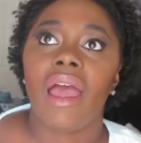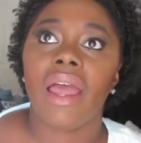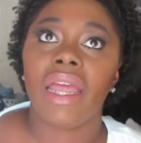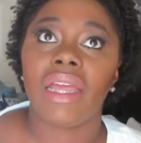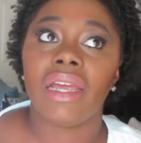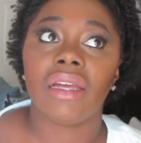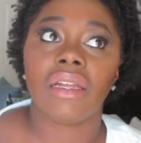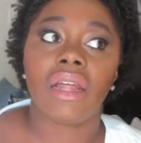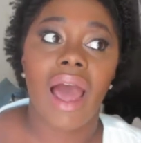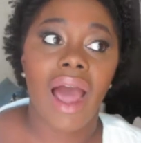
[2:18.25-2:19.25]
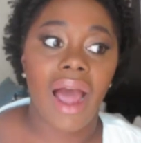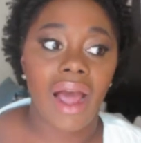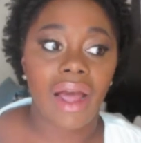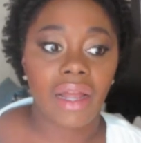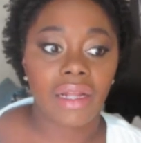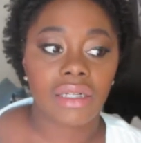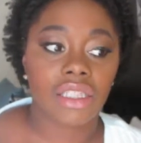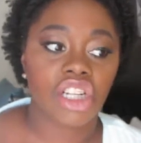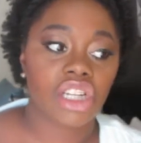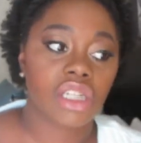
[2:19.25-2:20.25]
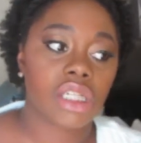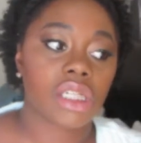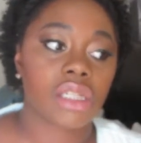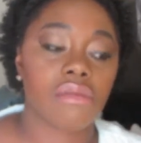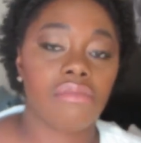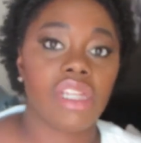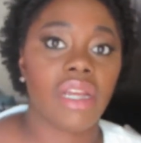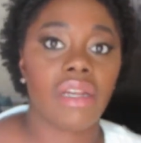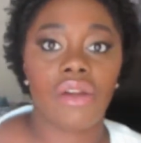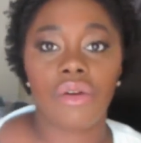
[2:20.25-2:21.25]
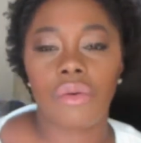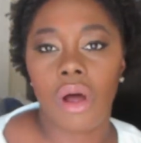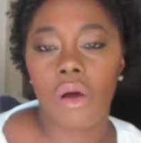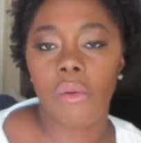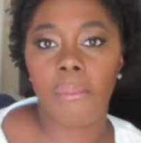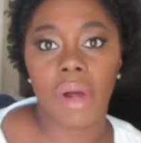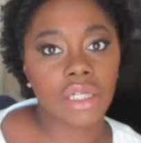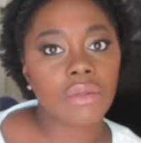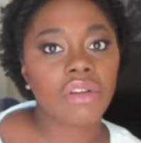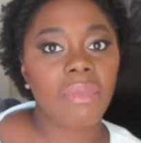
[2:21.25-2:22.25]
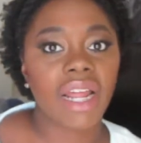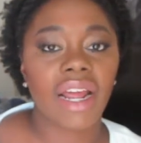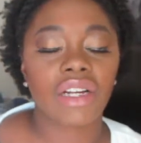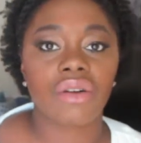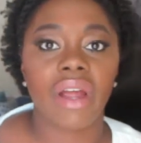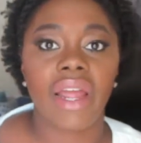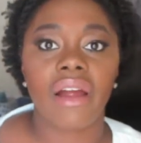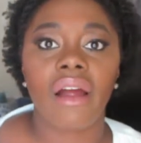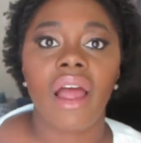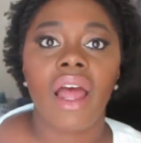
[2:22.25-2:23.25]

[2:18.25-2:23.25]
and I just didn't do a whole bunch with my natural hair